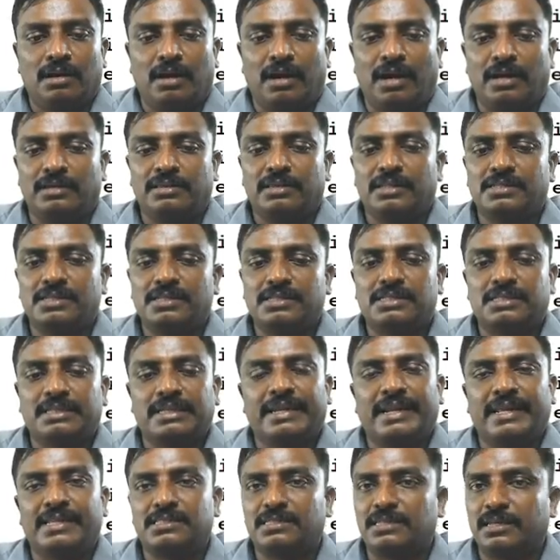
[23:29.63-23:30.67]
And this is
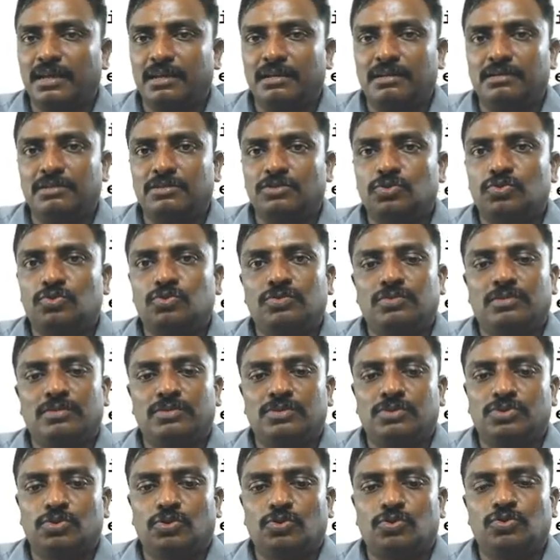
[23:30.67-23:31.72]
grayscale.
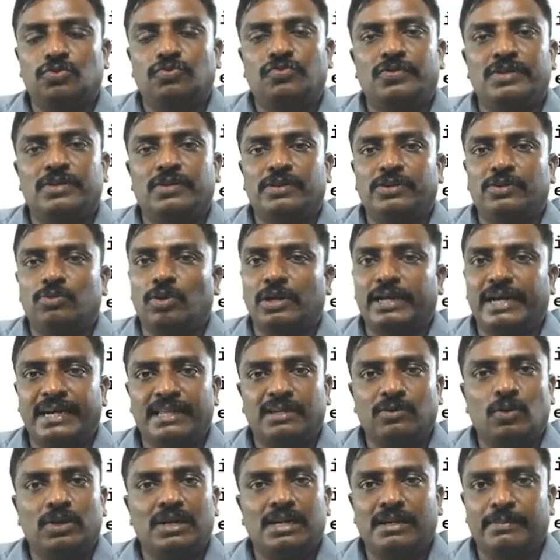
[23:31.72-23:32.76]
So 250, you are
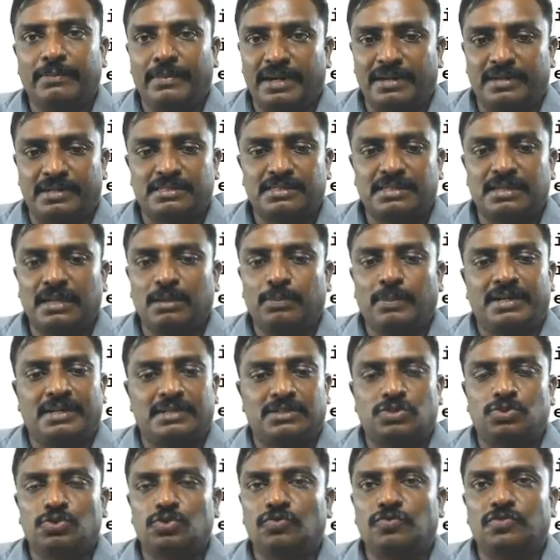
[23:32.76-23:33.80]
getting only a matrix, single
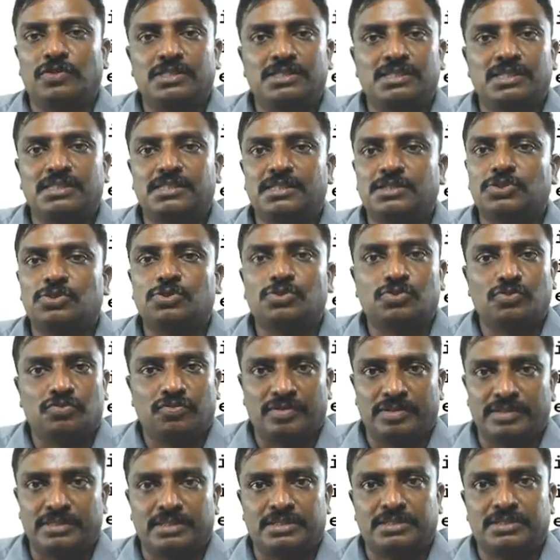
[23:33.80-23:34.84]
matrix, 256 into
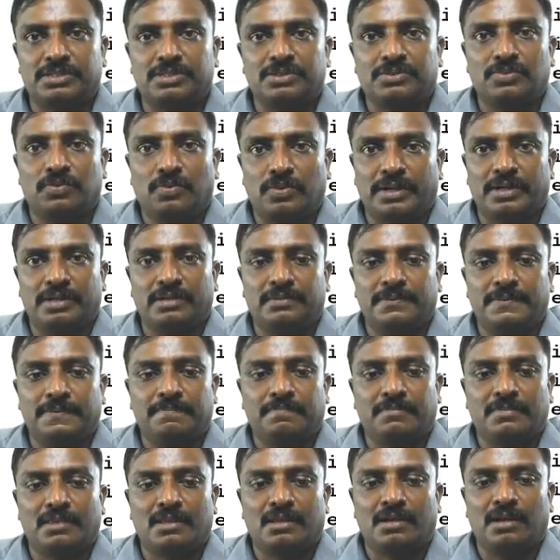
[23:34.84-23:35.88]
256.
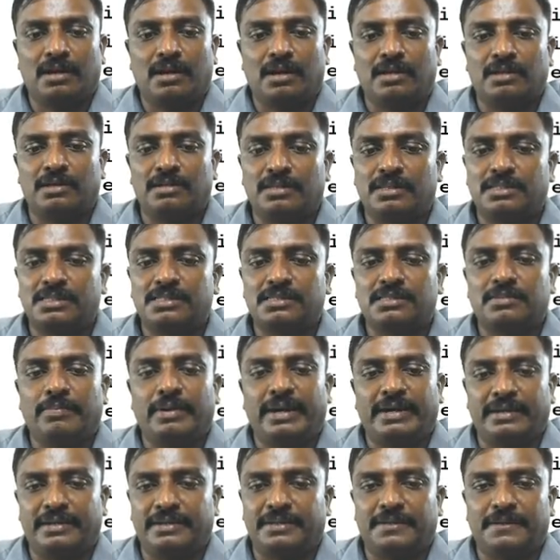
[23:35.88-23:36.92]
And this is the
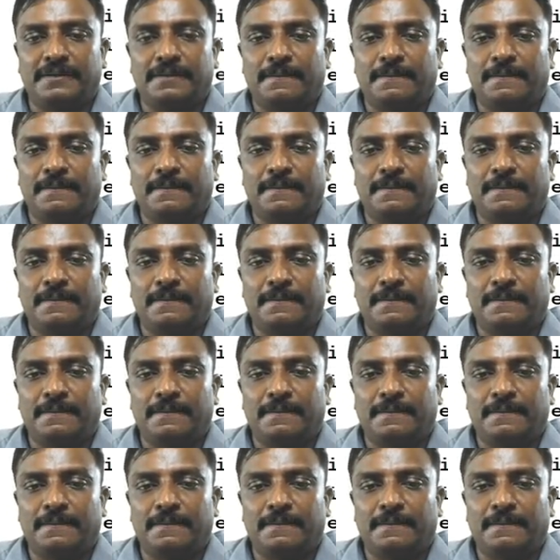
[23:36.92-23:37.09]
binary.